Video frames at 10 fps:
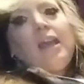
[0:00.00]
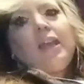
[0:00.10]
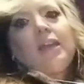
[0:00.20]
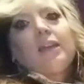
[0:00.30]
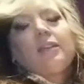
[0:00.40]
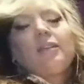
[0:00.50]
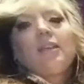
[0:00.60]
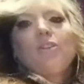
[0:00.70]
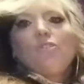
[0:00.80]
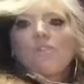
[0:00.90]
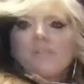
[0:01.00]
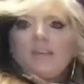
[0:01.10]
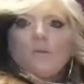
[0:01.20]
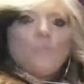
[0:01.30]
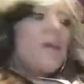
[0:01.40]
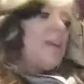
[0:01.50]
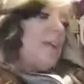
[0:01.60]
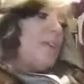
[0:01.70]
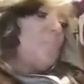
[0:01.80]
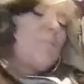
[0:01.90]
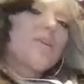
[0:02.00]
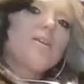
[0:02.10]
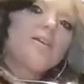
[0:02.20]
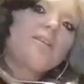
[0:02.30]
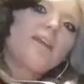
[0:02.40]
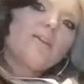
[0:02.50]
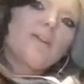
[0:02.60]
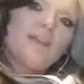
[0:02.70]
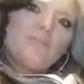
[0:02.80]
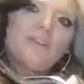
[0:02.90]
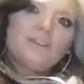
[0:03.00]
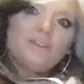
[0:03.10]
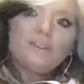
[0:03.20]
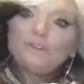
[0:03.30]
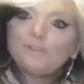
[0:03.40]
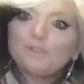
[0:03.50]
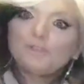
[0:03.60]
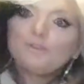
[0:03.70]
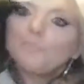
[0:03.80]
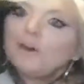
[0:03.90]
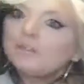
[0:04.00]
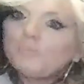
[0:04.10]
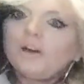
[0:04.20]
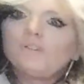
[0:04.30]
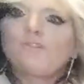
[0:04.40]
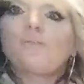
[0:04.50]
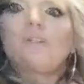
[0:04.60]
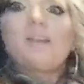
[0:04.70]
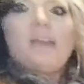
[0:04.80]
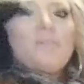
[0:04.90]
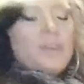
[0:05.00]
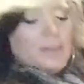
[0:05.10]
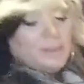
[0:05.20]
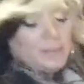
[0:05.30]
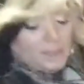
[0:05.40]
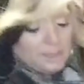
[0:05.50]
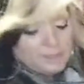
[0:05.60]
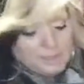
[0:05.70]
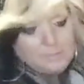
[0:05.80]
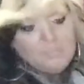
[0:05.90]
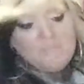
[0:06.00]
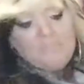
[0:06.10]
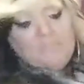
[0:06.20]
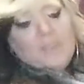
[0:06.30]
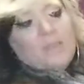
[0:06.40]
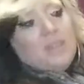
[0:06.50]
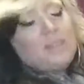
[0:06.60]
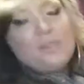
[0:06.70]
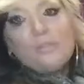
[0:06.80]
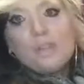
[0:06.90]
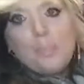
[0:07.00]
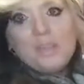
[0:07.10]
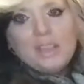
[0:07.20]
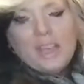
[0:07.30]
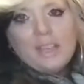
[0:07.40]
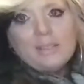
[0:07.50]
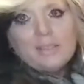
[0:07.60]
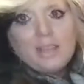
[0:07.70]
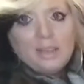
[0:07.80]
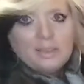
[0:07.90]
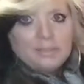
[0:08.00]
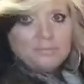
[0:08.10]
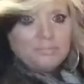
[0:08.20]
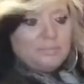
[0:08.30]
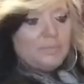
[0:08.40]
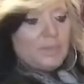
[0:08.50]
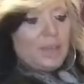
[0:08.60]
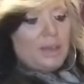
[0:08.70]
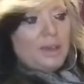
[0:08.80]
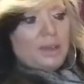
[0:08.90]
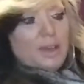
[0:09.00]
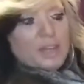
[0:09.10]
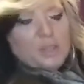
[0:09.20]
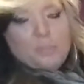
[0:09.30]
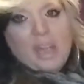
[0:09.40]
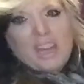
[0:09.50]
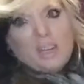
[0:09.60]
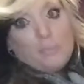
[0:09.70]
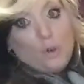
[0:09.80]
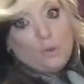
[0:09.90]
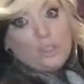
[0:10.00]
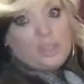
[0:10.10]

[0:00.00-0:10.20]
and then you just get it wet, and you put it on there, and then you just do the Mod Podge over it. And then these little nubby things, I just painted them gold